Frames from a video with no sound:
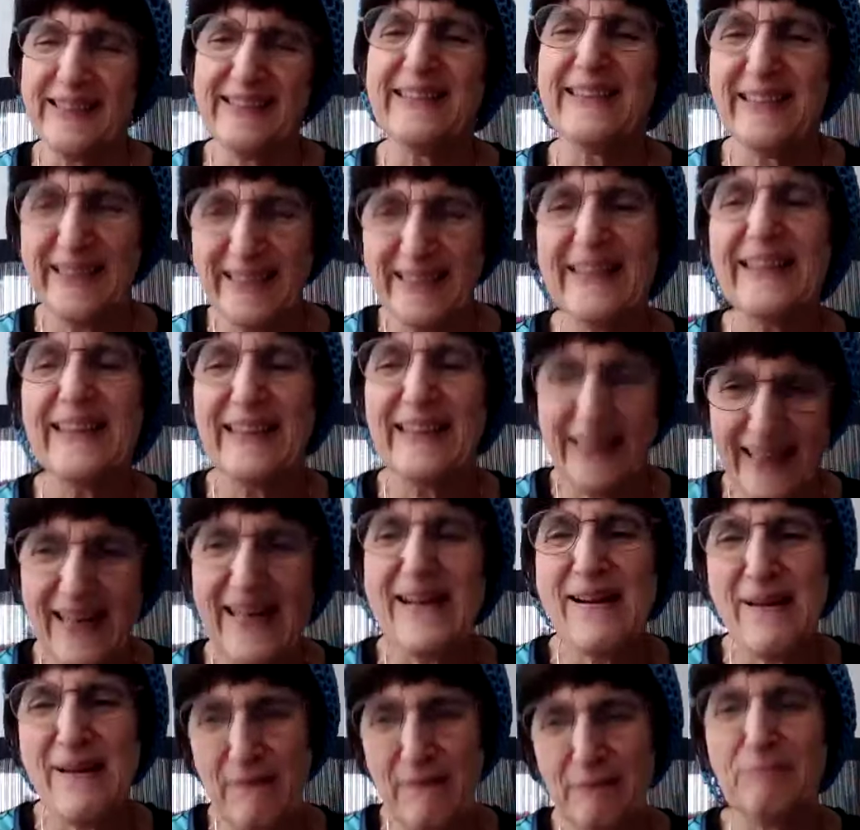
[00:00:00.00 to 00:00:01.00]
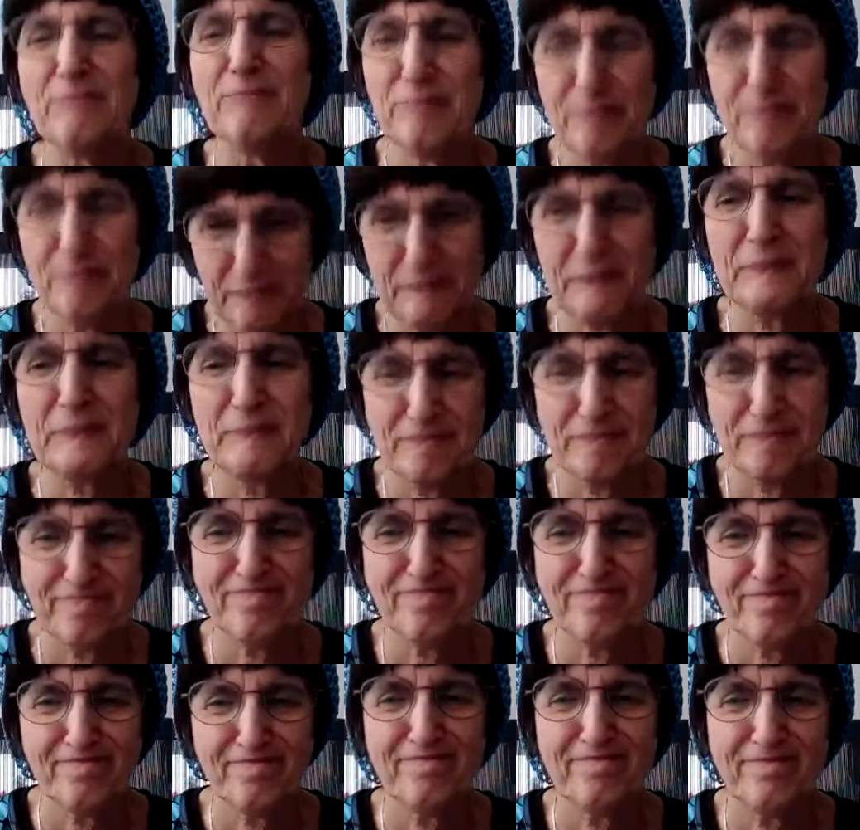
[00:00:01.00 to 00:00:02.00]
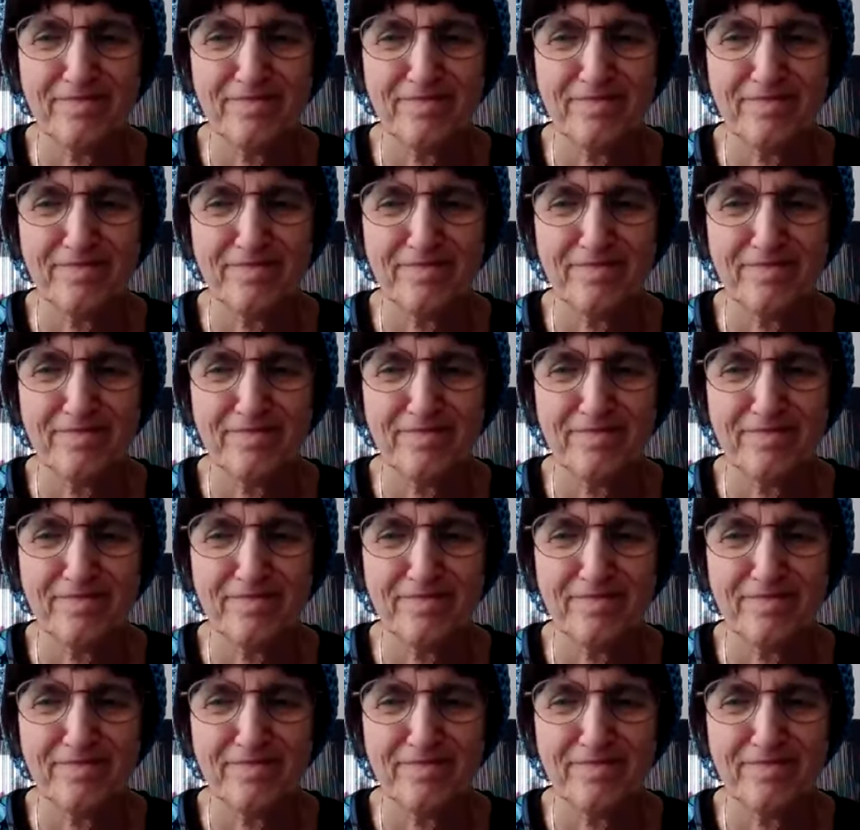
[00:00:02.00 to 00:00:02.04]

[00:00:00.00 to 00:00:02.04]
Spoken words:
Yeah, you know Blue Rodeo. So, and he talked about